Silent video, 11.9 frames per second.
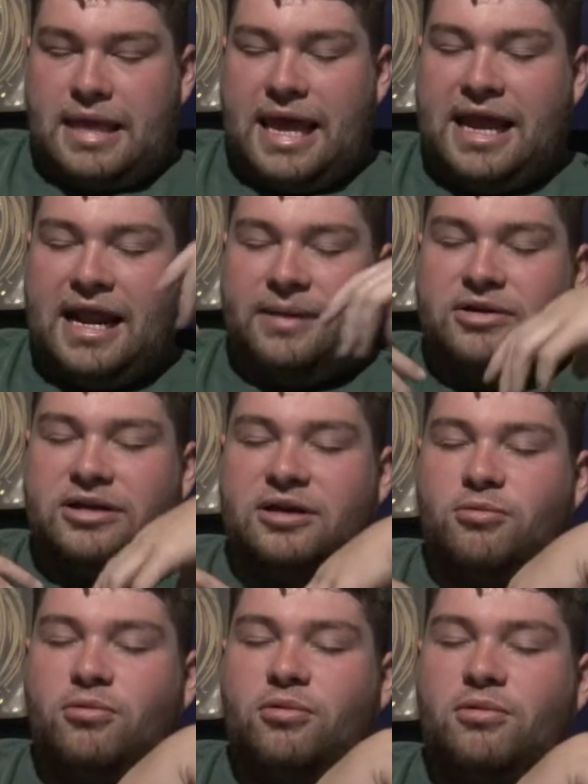and I'm going
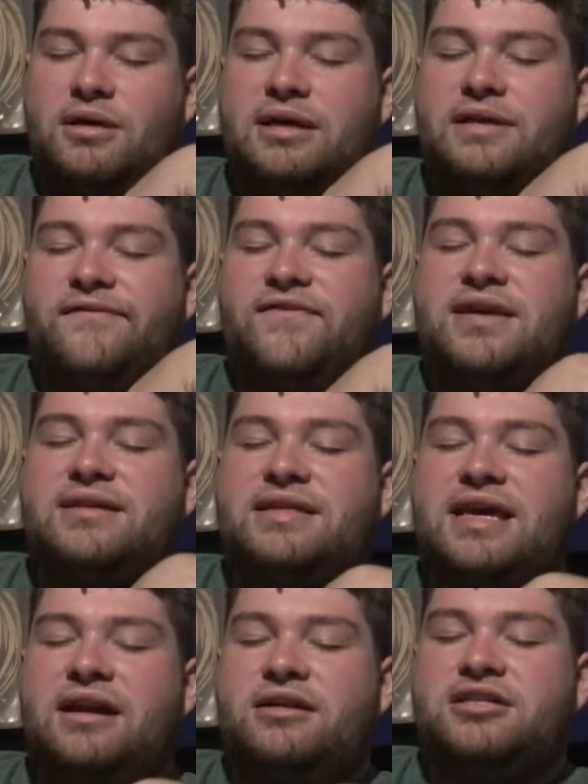to feel
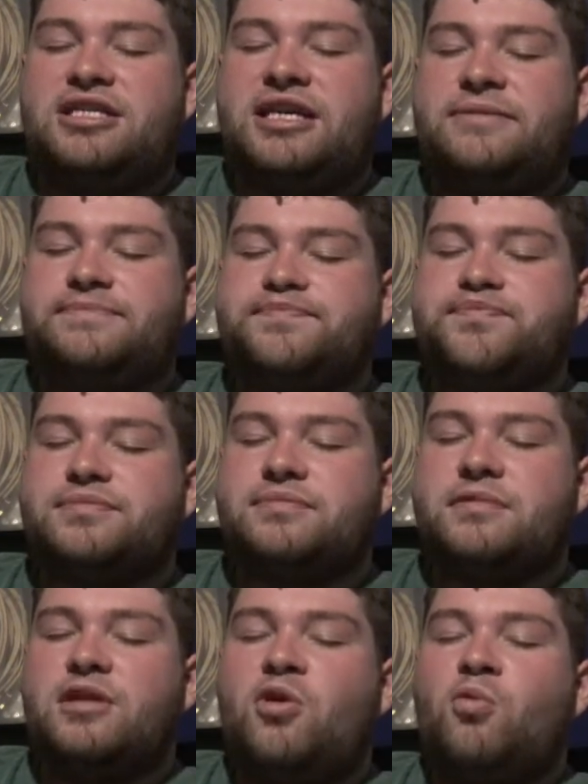the energy
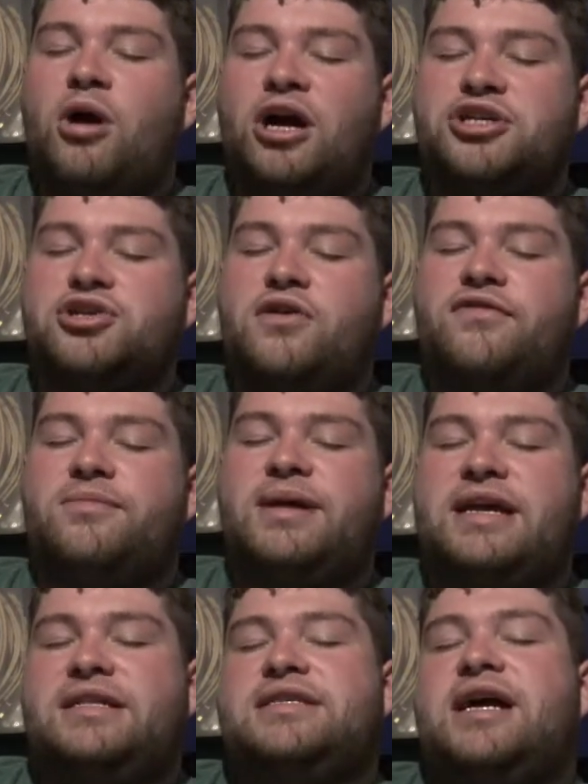wash over
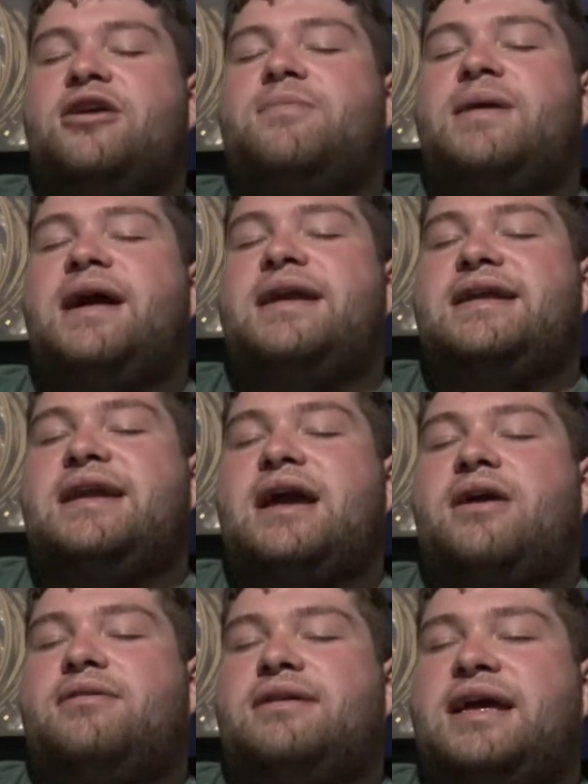my entire body
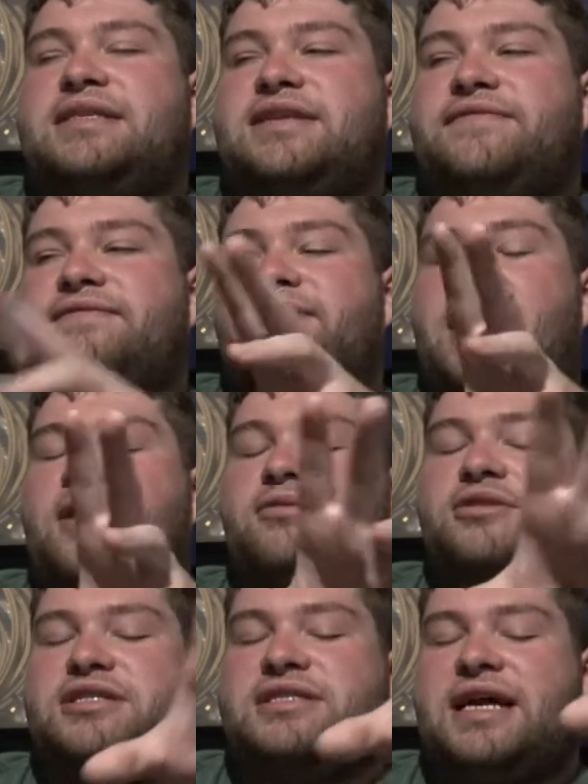now as if I
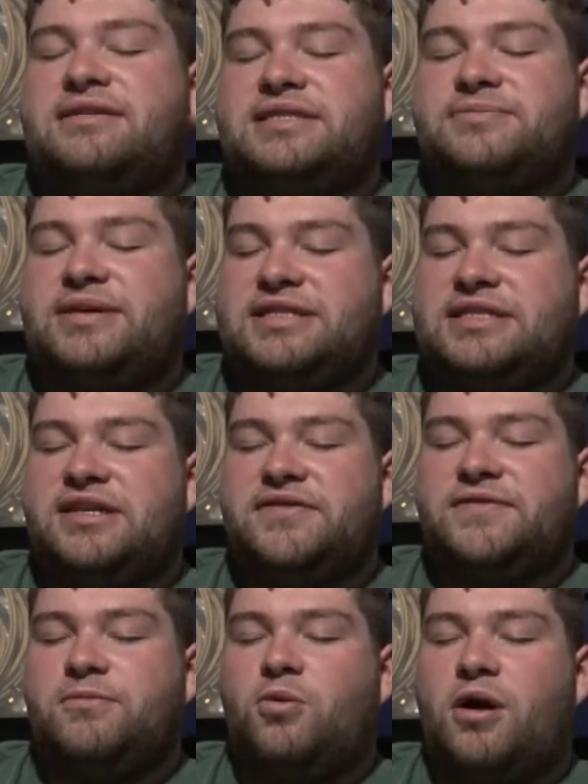were just dousing
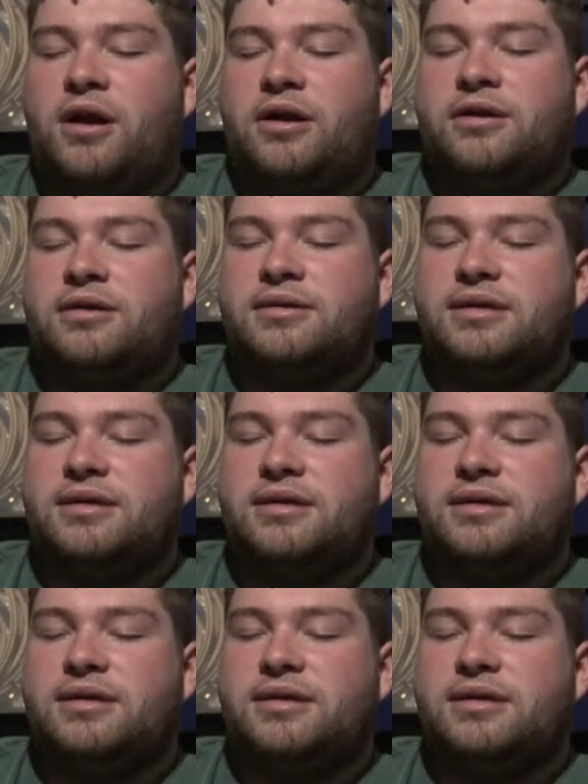myself in water